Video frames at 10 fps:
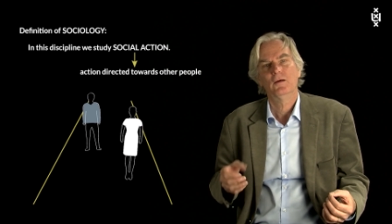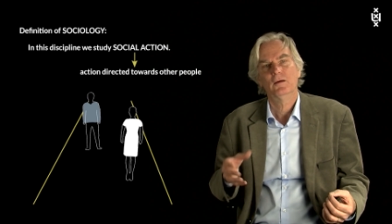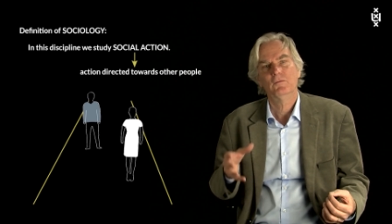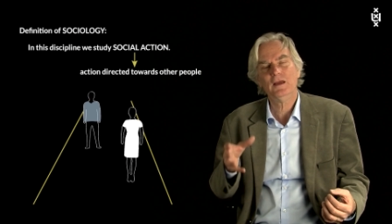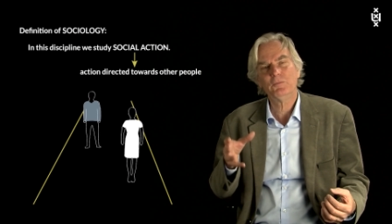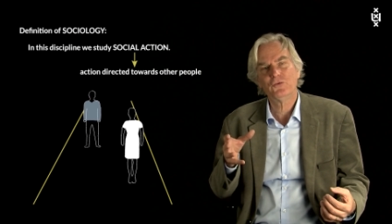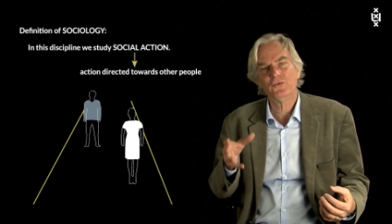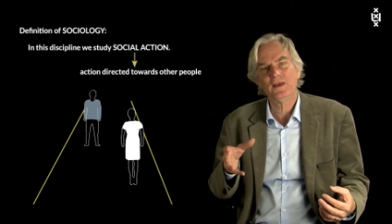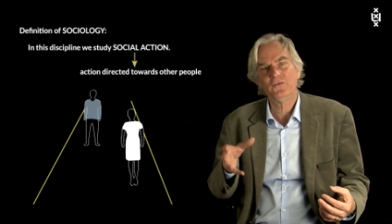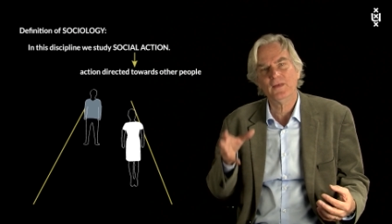Weber
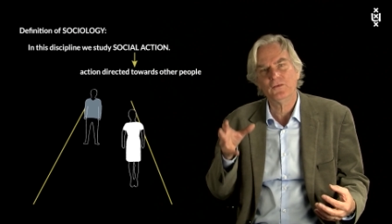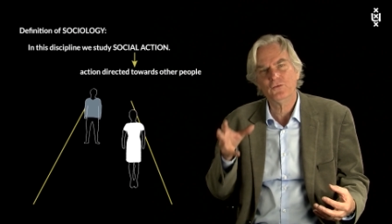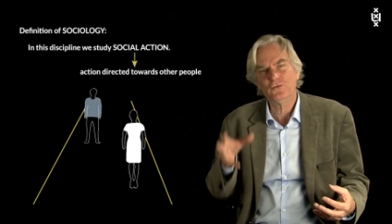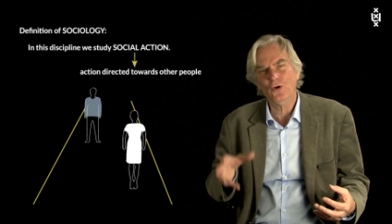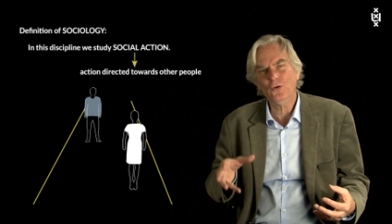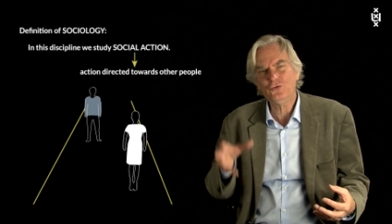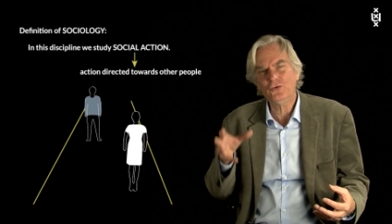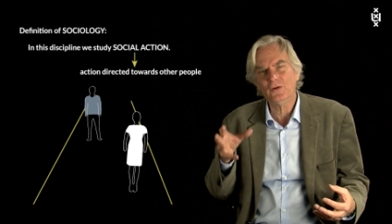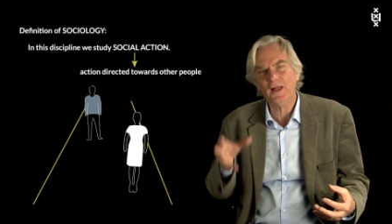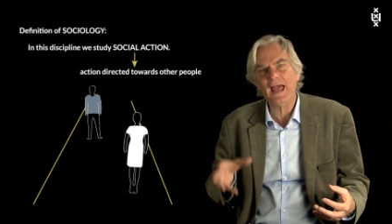says that
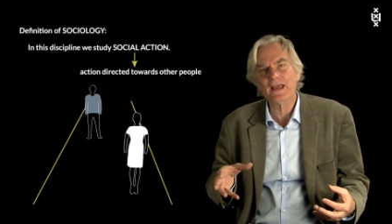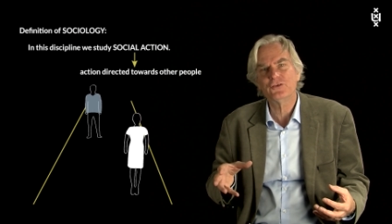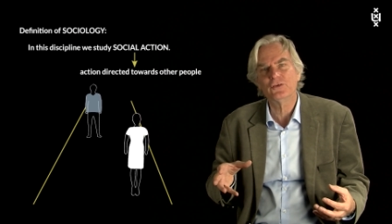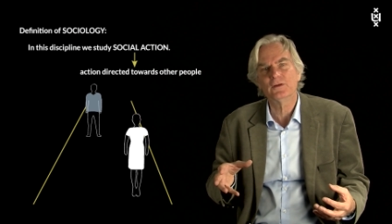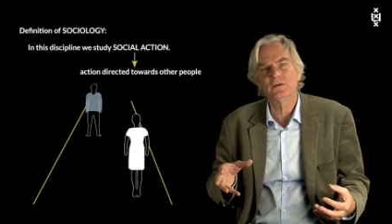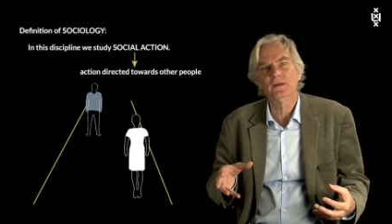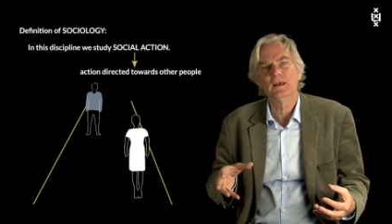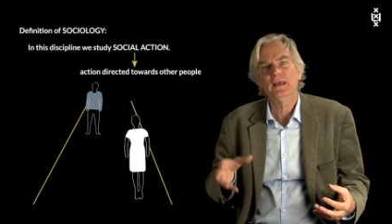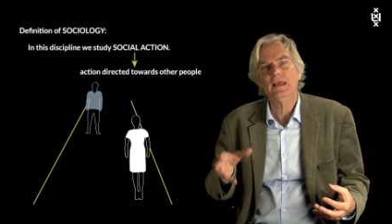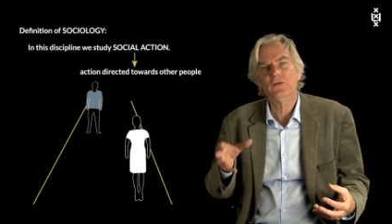social action
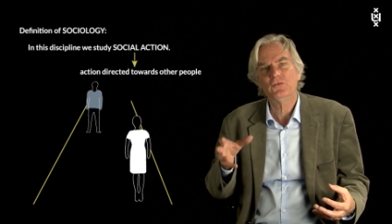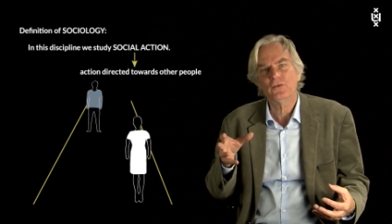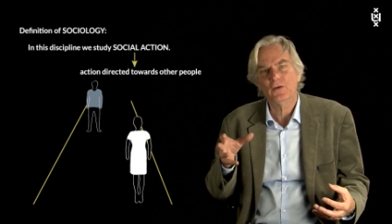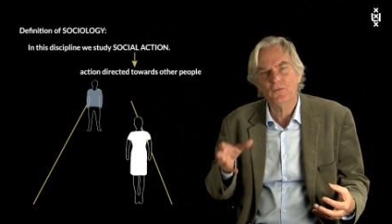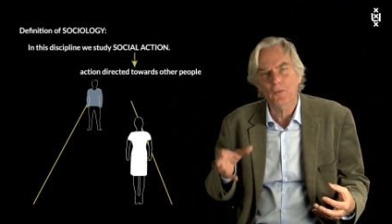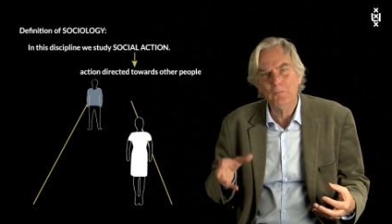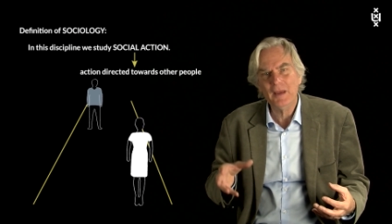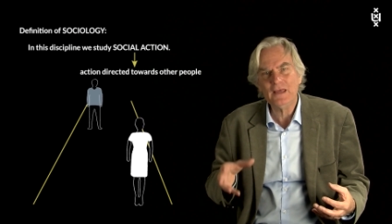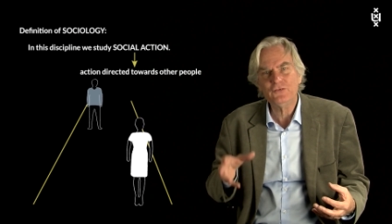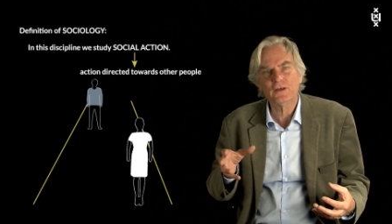is the
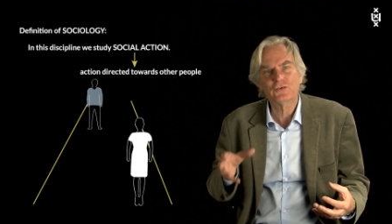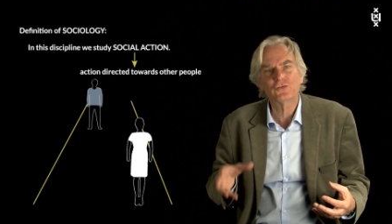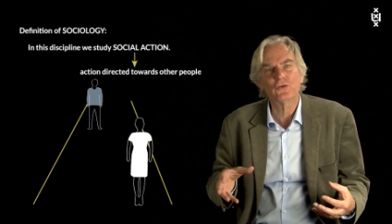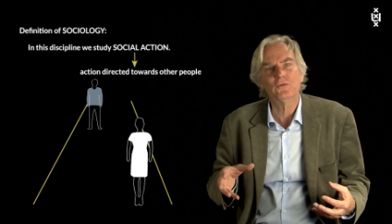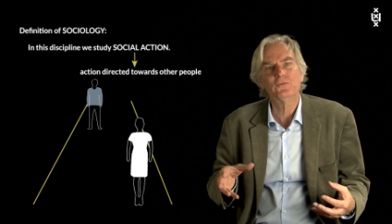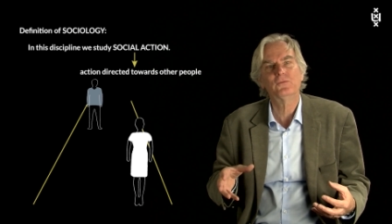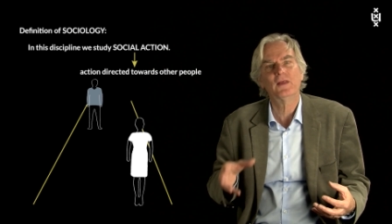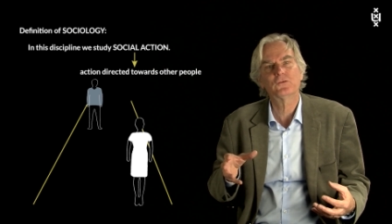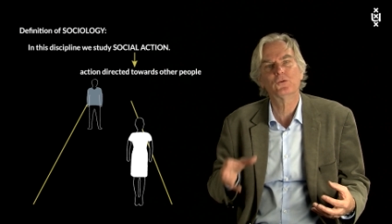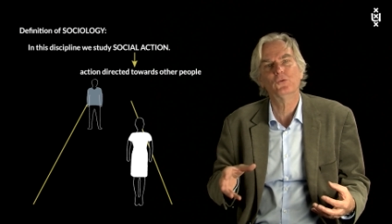basic stuff
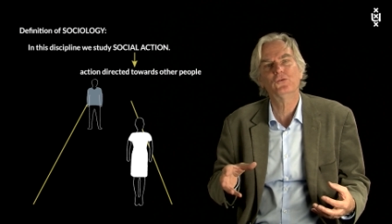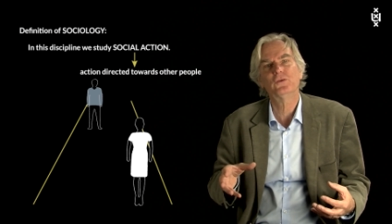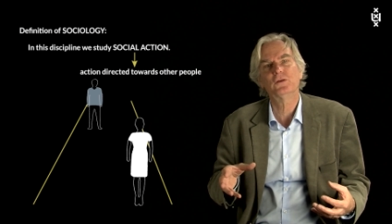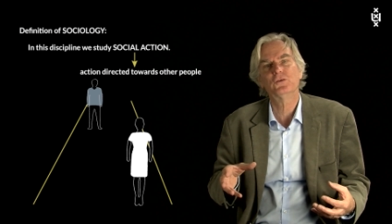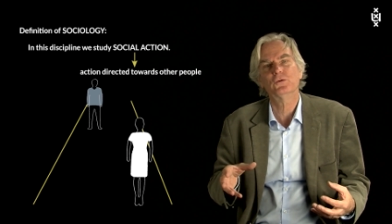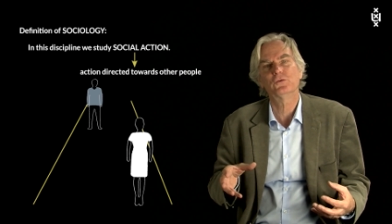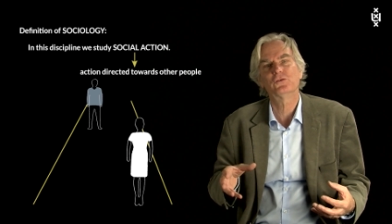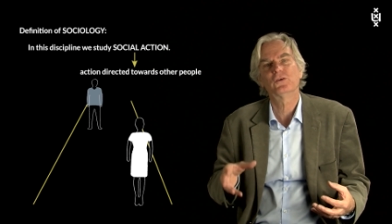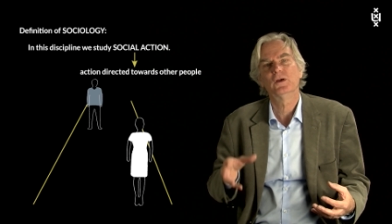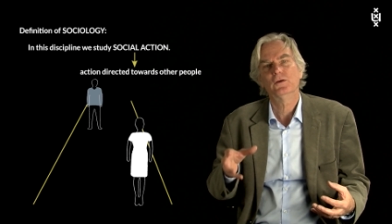that
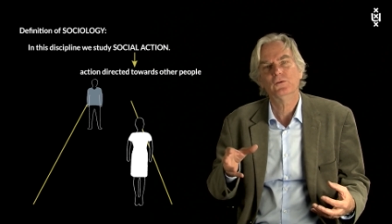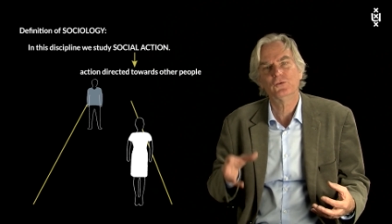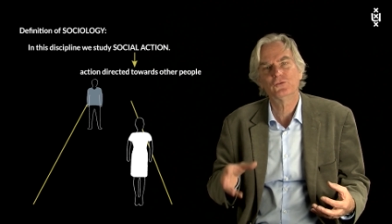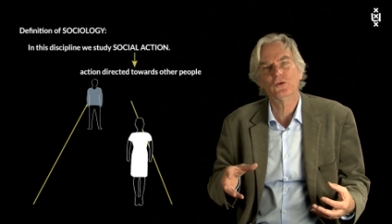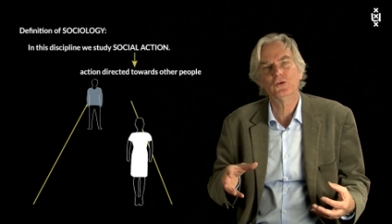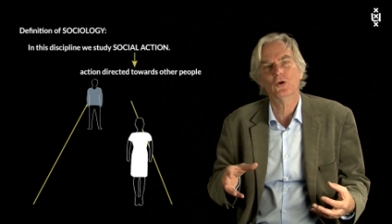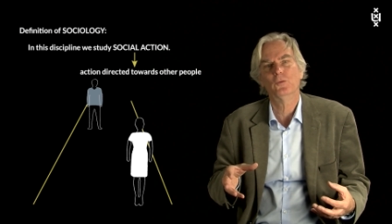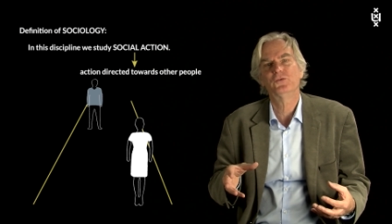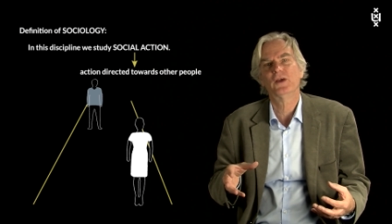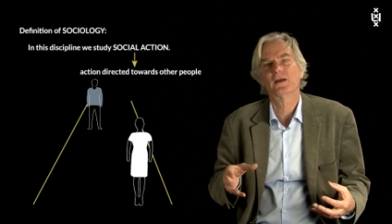constitutes the study
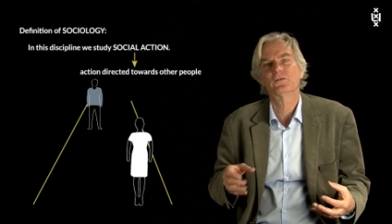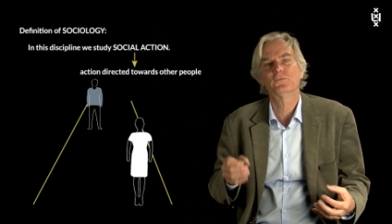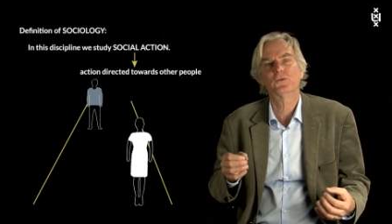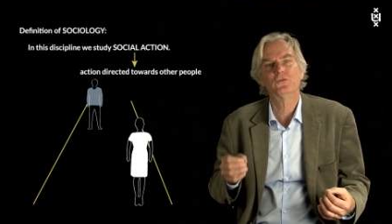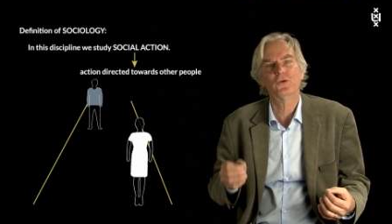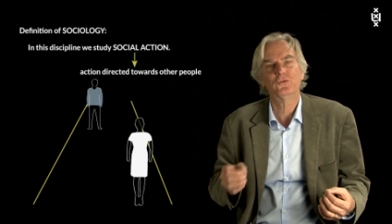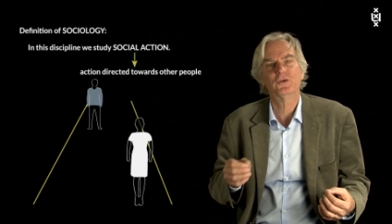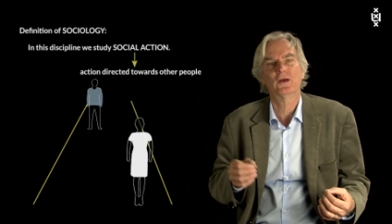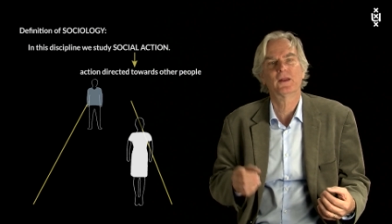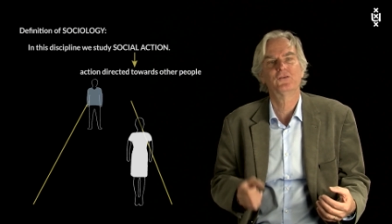object of the
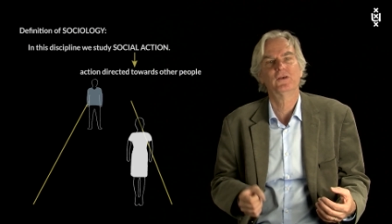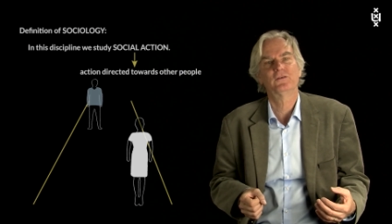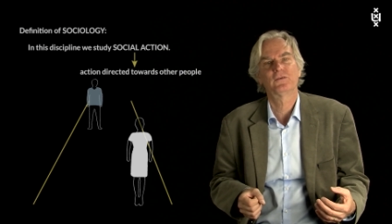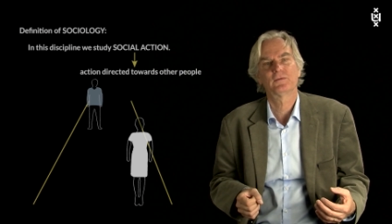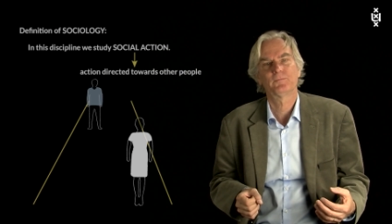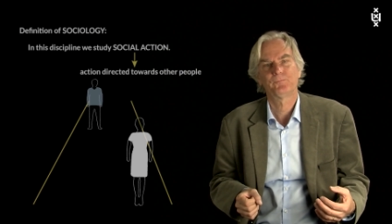sociologist.